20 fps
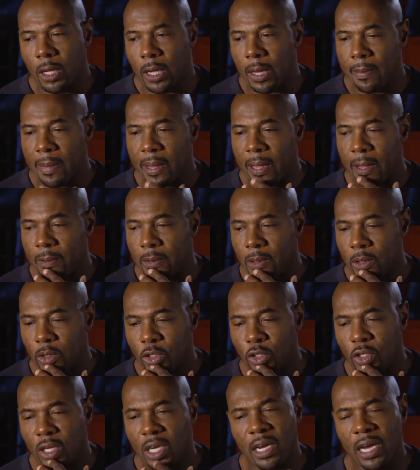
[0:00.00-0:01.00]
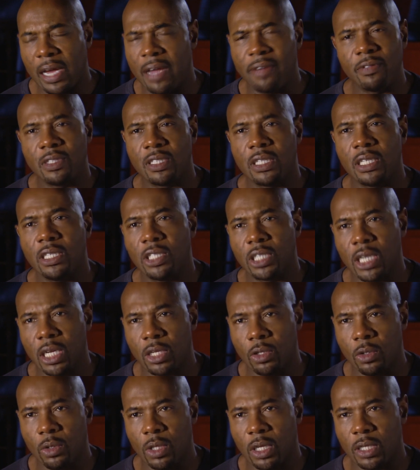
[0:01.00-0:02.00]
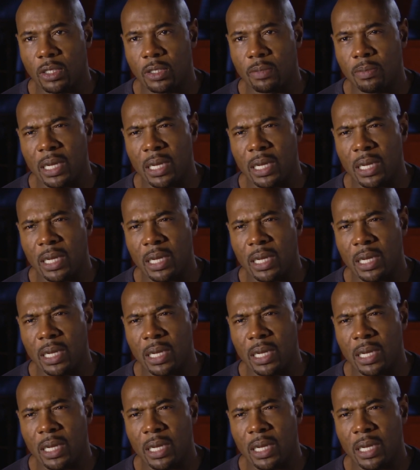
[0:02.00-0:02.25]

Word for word: about, you know, because ha I haven't seen Jake do this,